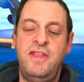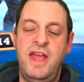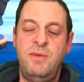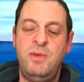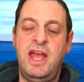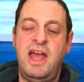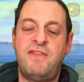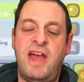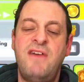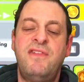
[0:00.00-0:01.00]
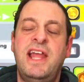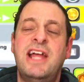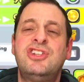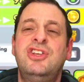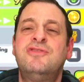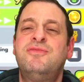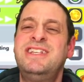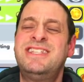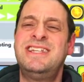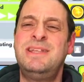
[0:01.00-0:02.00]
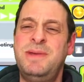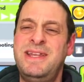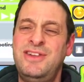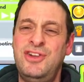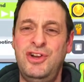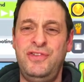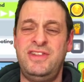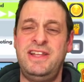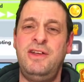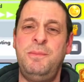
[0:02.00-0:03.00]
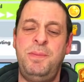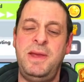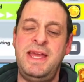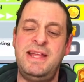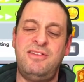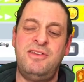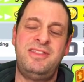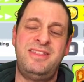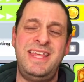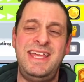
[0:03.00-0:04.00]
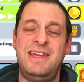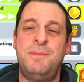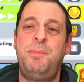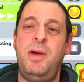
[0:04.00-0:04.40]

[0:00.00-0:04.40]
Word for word: Then we have Avalanche, who's recently been nerfed a little bit, I think,